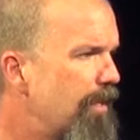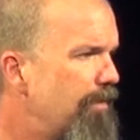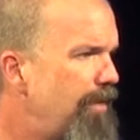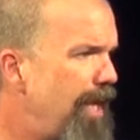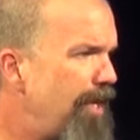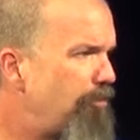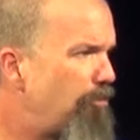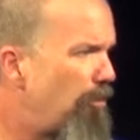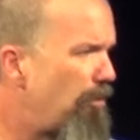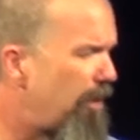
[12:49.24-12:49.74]
they
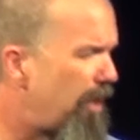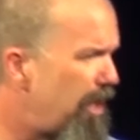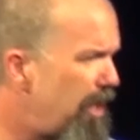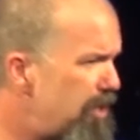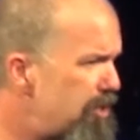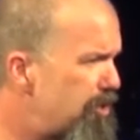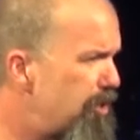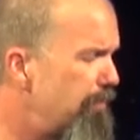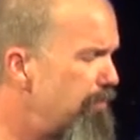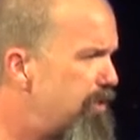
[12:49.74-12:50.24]
have grown
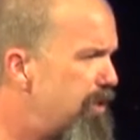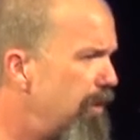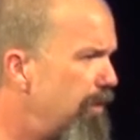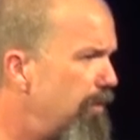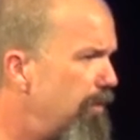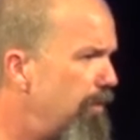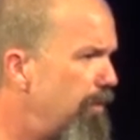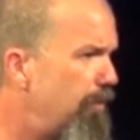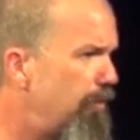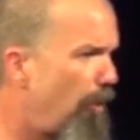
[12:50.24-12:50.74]
accustomed
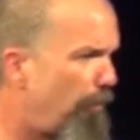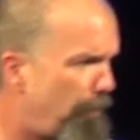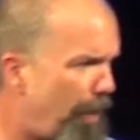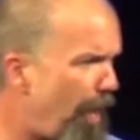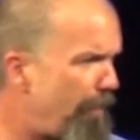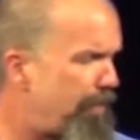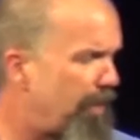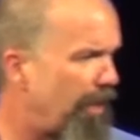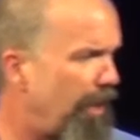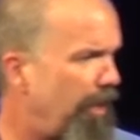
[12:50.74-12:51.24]
to their
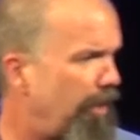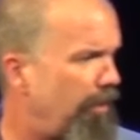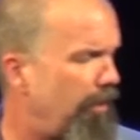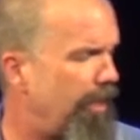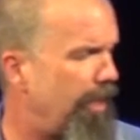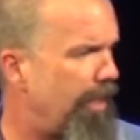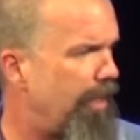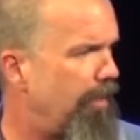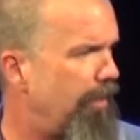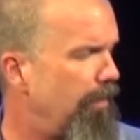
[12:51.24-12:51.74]

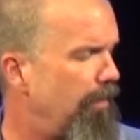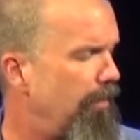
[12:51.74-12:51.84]
popularity.